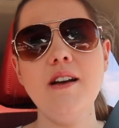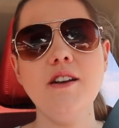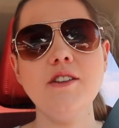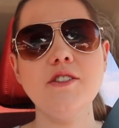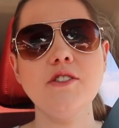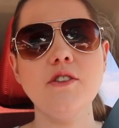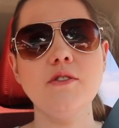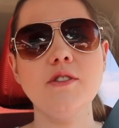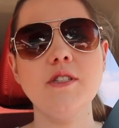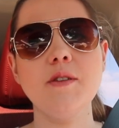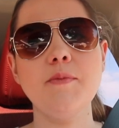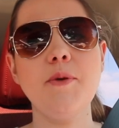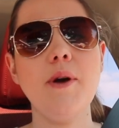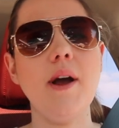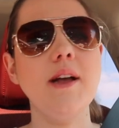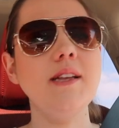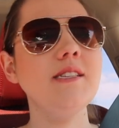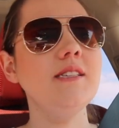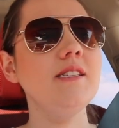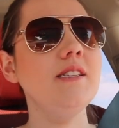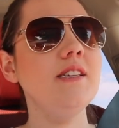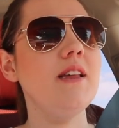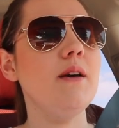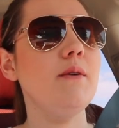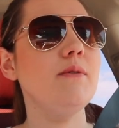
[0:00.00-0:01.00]
So
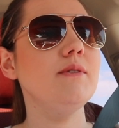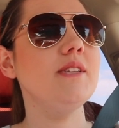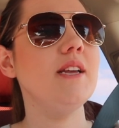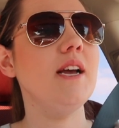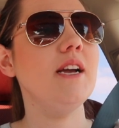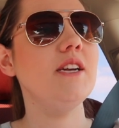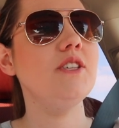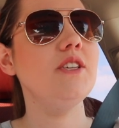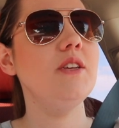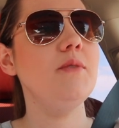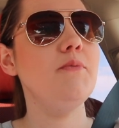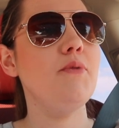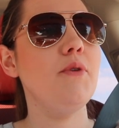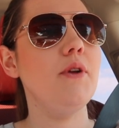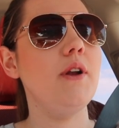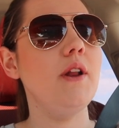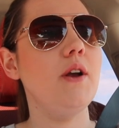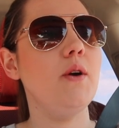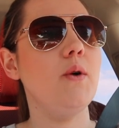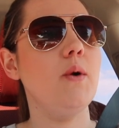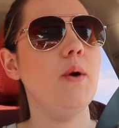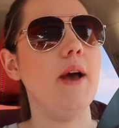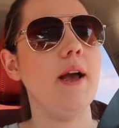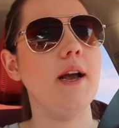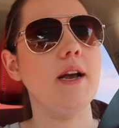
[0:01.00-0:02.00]
surprisingly, that was actually pretty
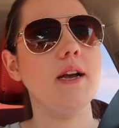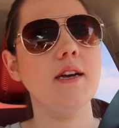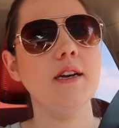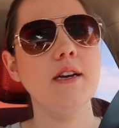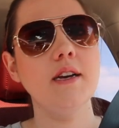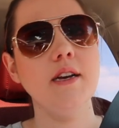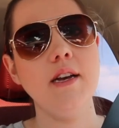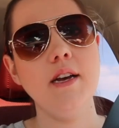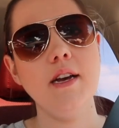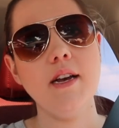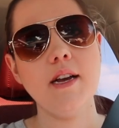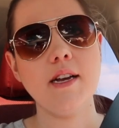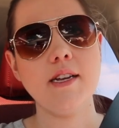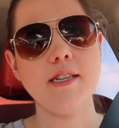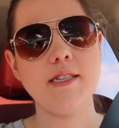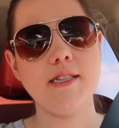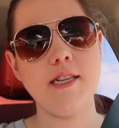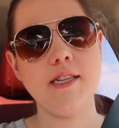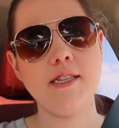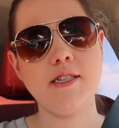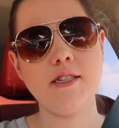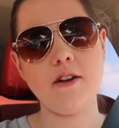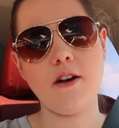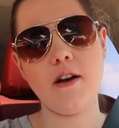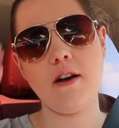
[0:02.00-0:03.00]
quick because
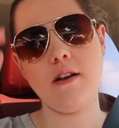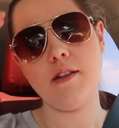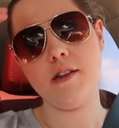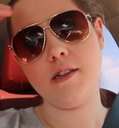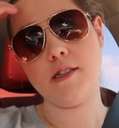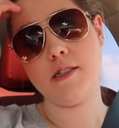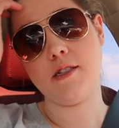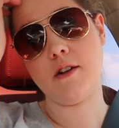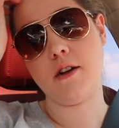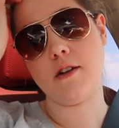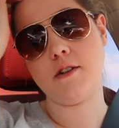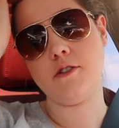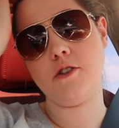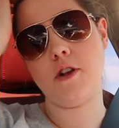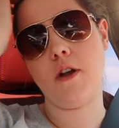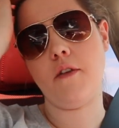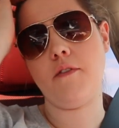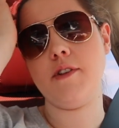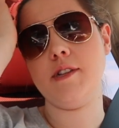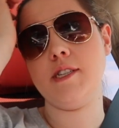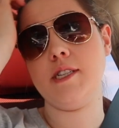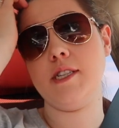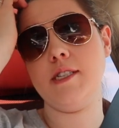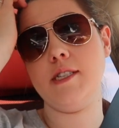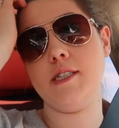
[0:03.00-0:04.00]
this, doc this doctor's
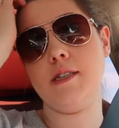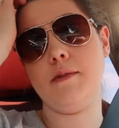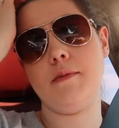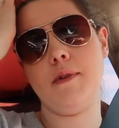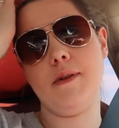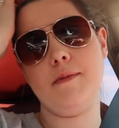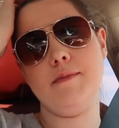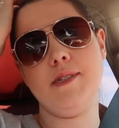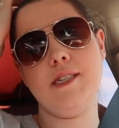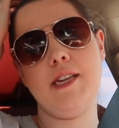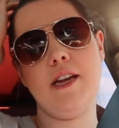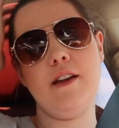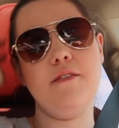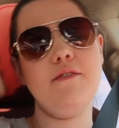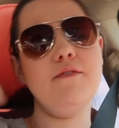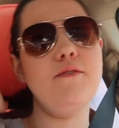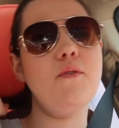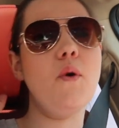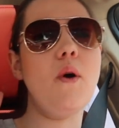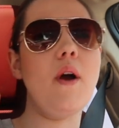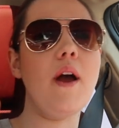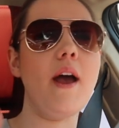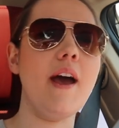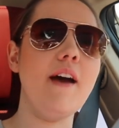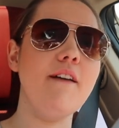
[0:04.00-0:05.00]
office can sometimes take
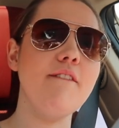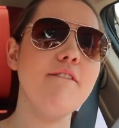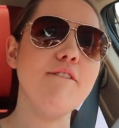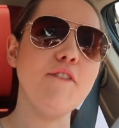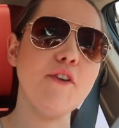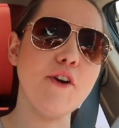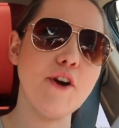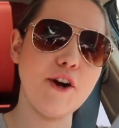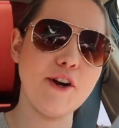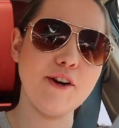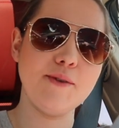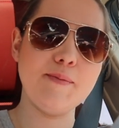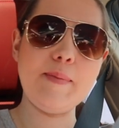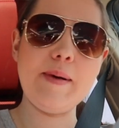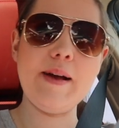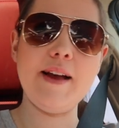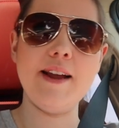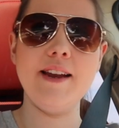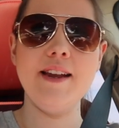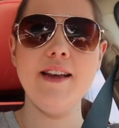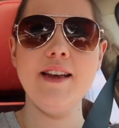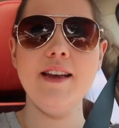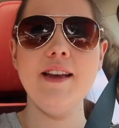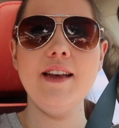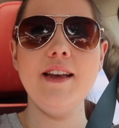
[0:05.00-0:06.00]
forever. But
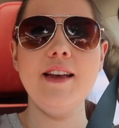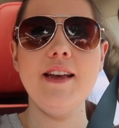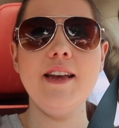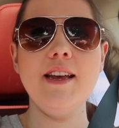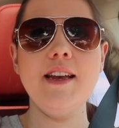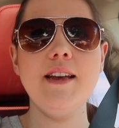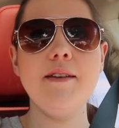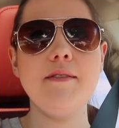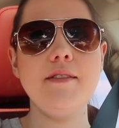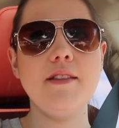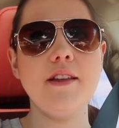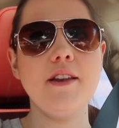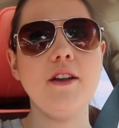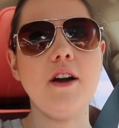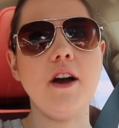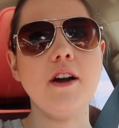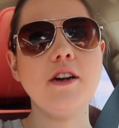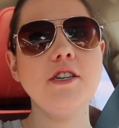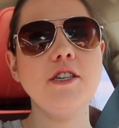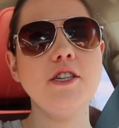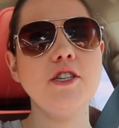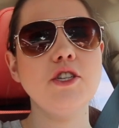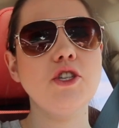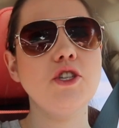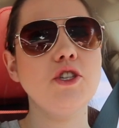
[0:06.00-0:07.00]
the
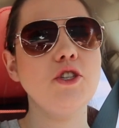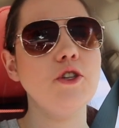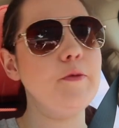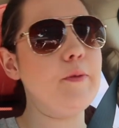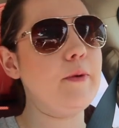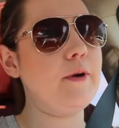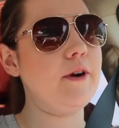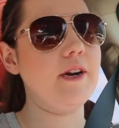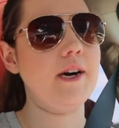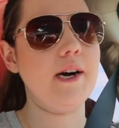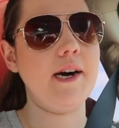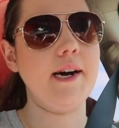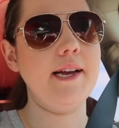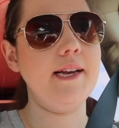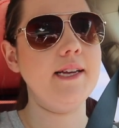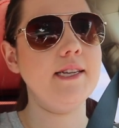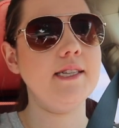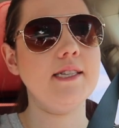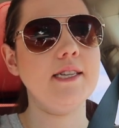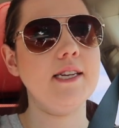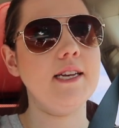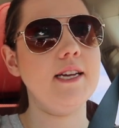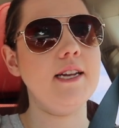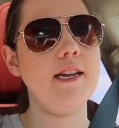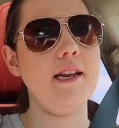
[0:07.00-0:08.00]
doctor is super
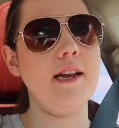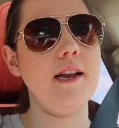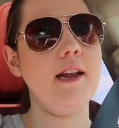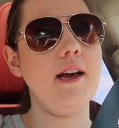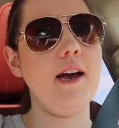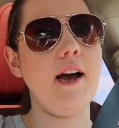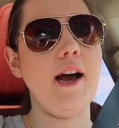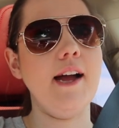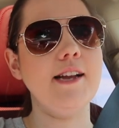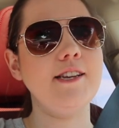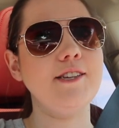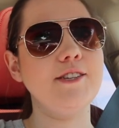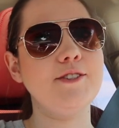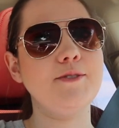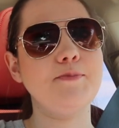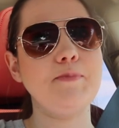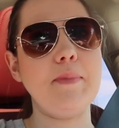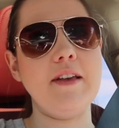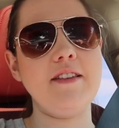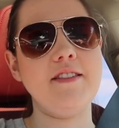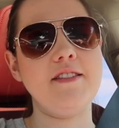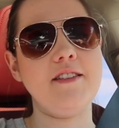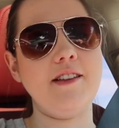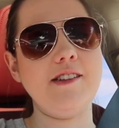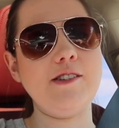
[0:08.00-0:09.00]
nice and I just
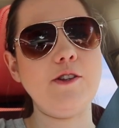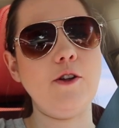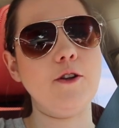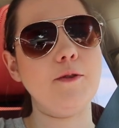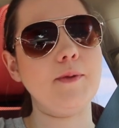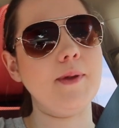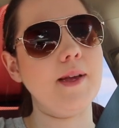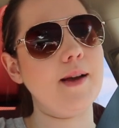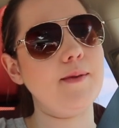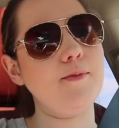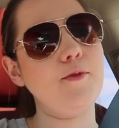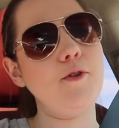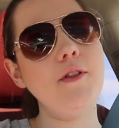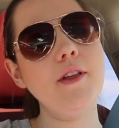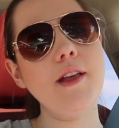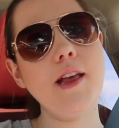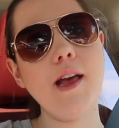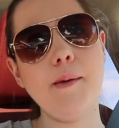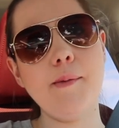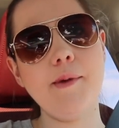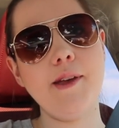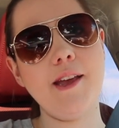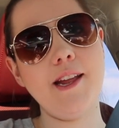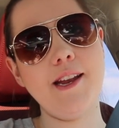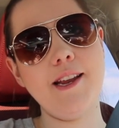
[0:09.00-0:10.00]
basically told him like I'm only
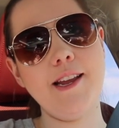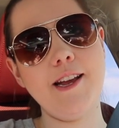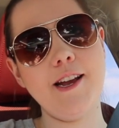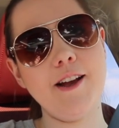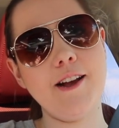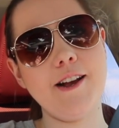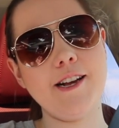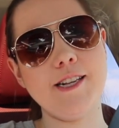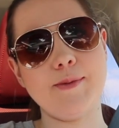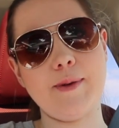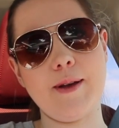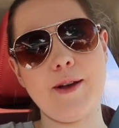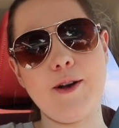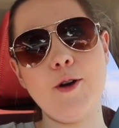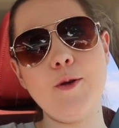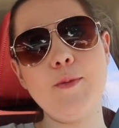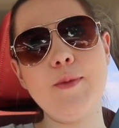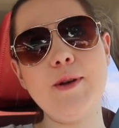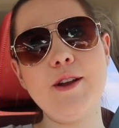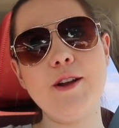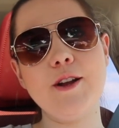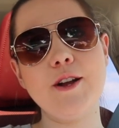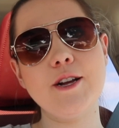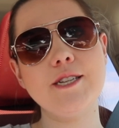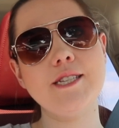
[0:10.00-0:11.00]
coming in here because my OB
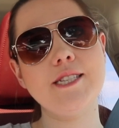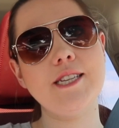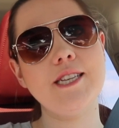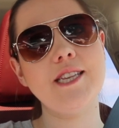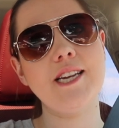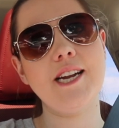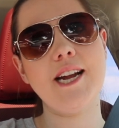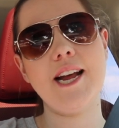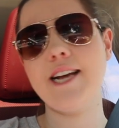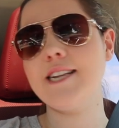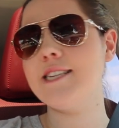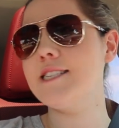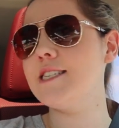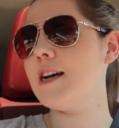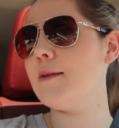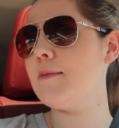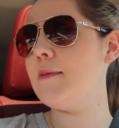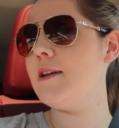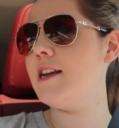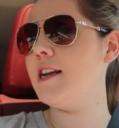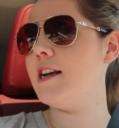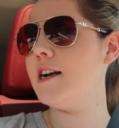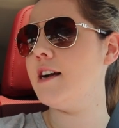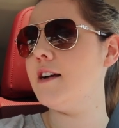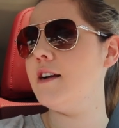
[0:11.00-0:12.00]
nurse said that I had to come
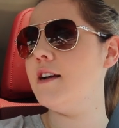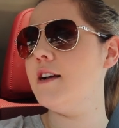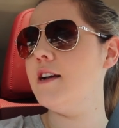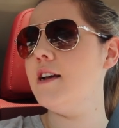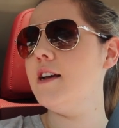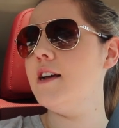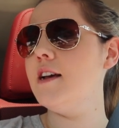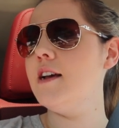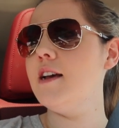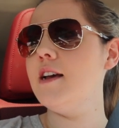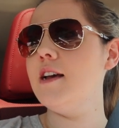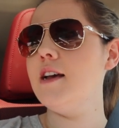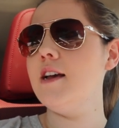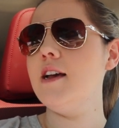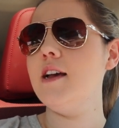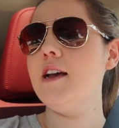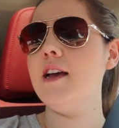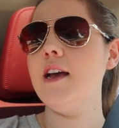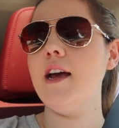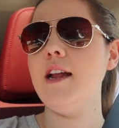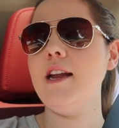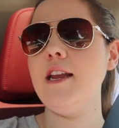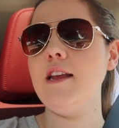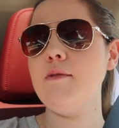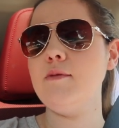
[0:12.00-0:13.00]
in here
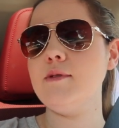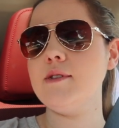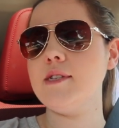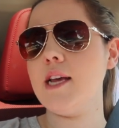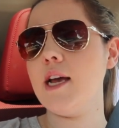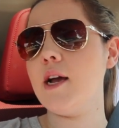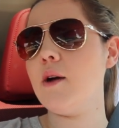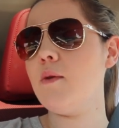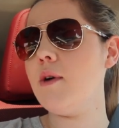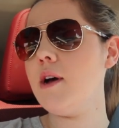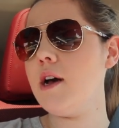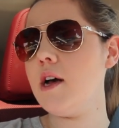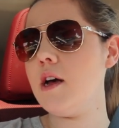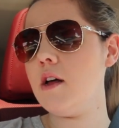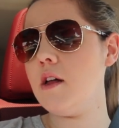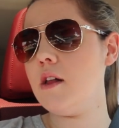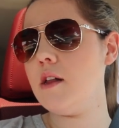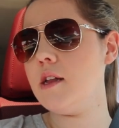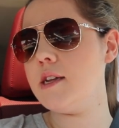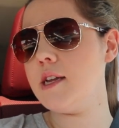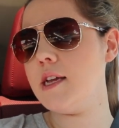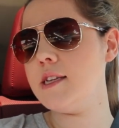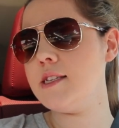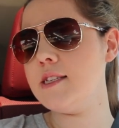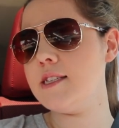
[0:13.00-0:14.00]
and he was like well
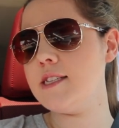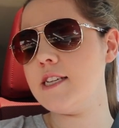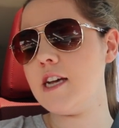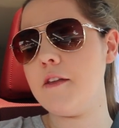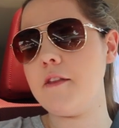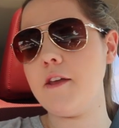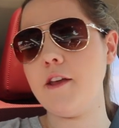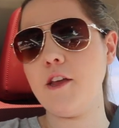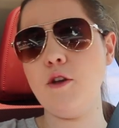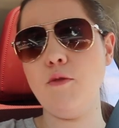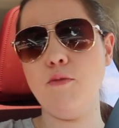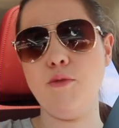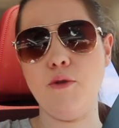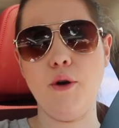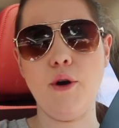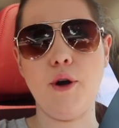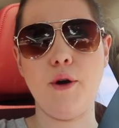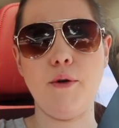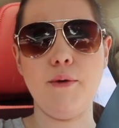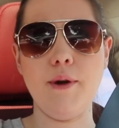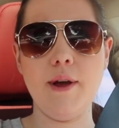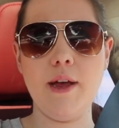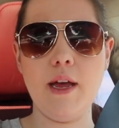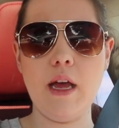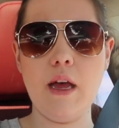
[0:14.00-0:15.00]
it doesn't sound like you broke a
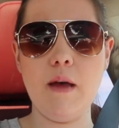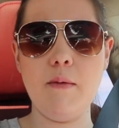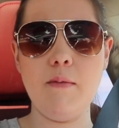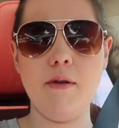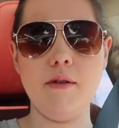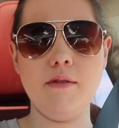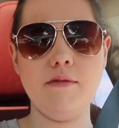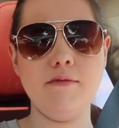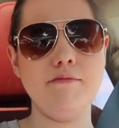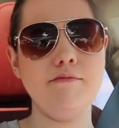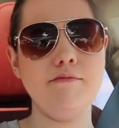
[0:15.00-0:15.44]
rib